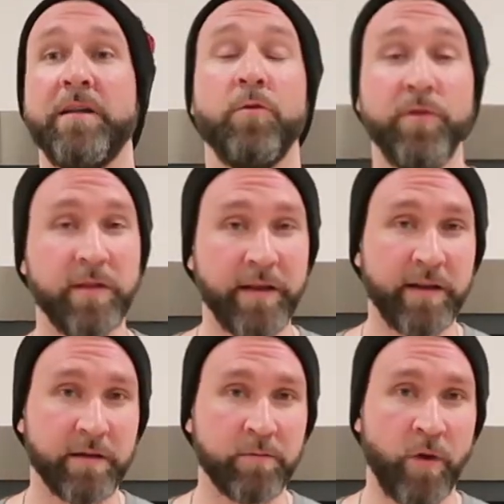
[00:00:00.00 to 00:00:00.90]
including
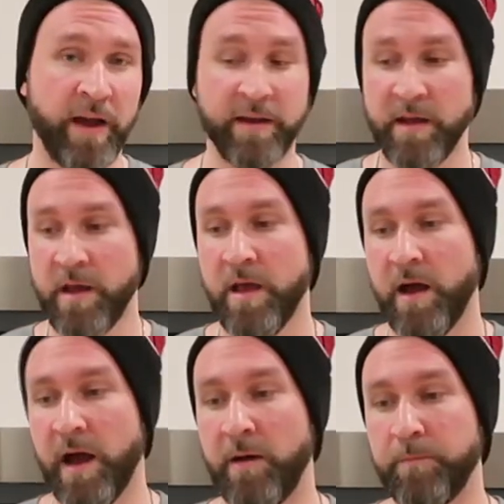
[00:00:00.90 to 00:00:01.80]
liquor and wine
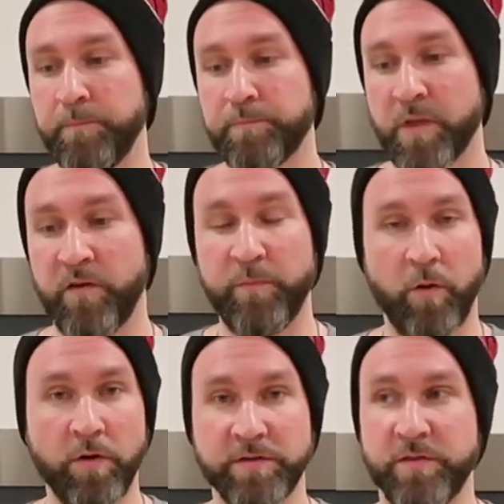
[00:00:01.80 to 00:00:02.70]
um, of
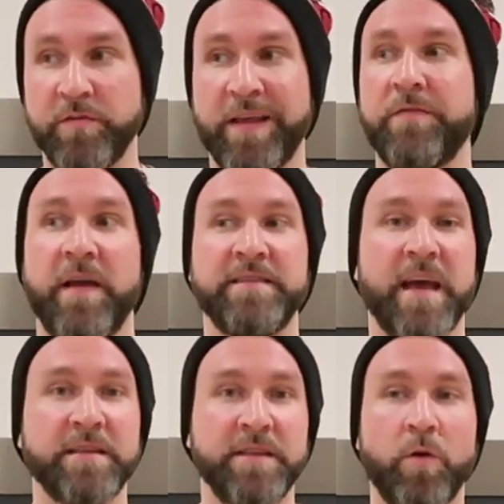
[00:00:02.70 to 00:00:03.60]
pours of like
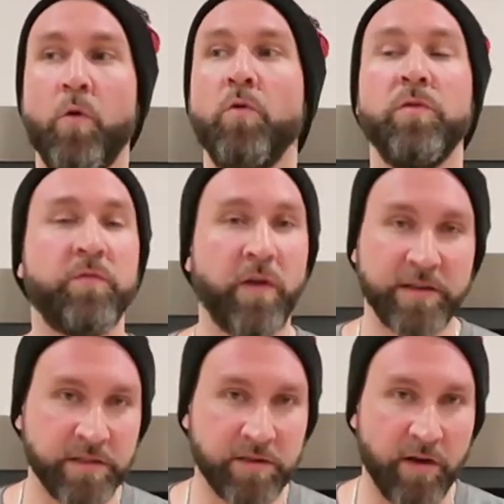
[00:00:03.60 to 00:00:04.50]
fantastic, all the
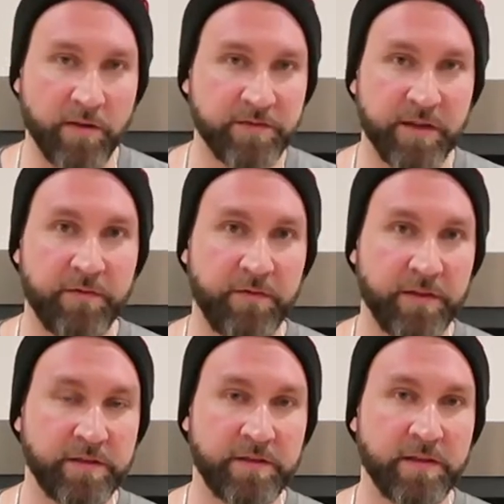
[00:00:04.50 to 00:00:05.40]
freshest craft stuff
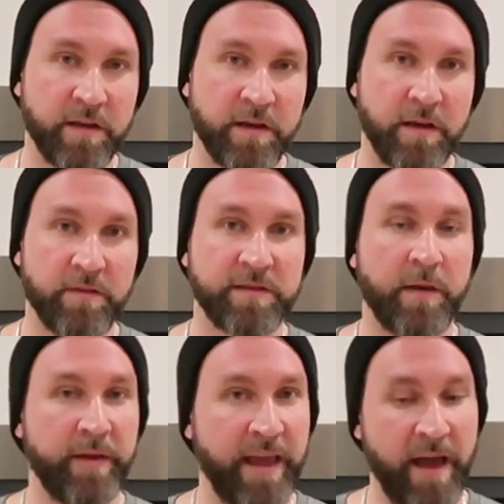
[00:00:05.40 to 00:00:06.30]
that's uh, that's
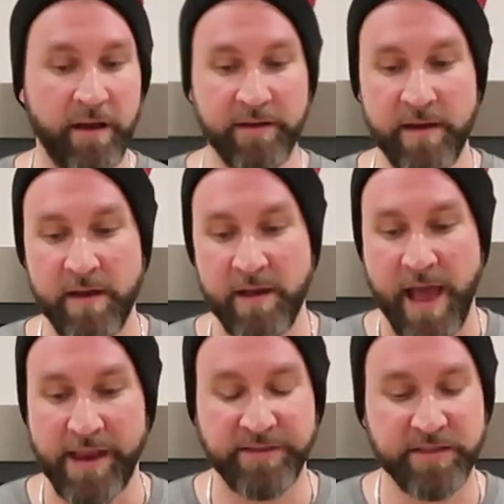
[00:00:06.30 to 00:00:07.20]
coming out,
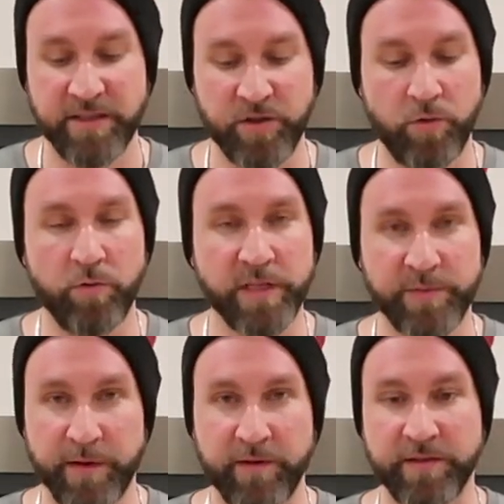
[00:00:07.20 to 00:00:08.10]
and it's just such a cool
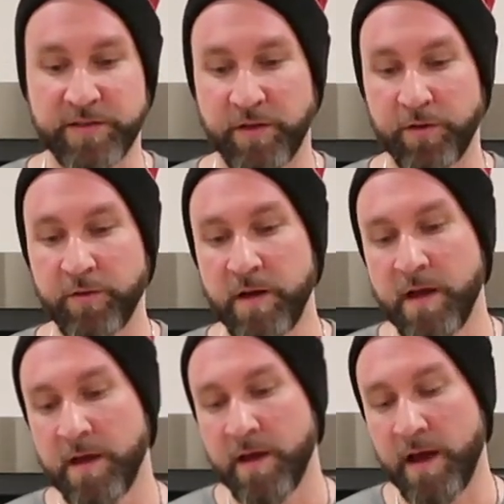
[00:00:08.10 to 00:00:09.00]
experience. So
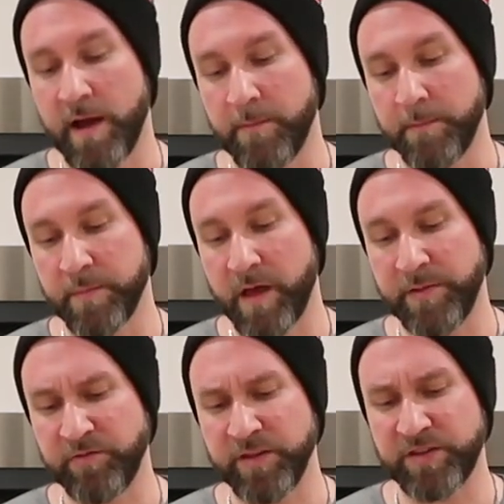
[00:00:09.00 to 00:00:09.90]
um,
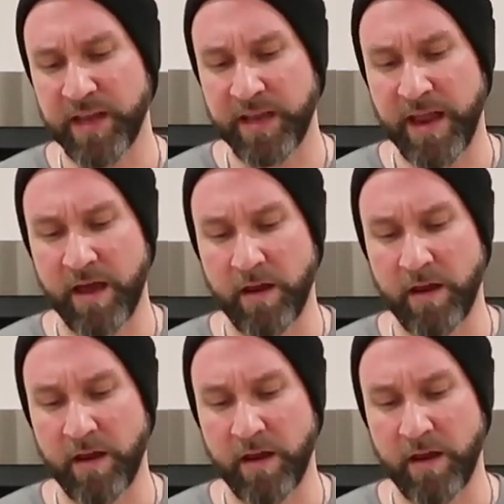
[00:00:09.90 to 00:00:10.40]
I've been really checking